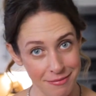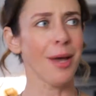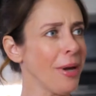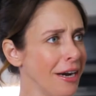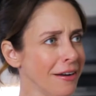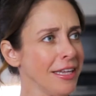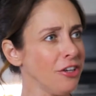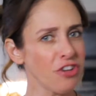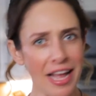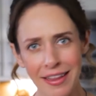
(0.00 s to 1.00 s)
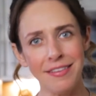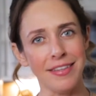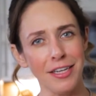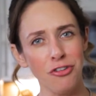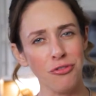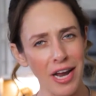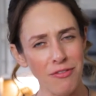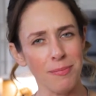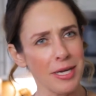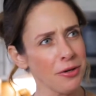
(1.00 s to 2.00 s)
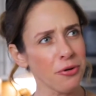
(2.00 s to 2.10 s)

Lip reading: Apparently jealousy drives men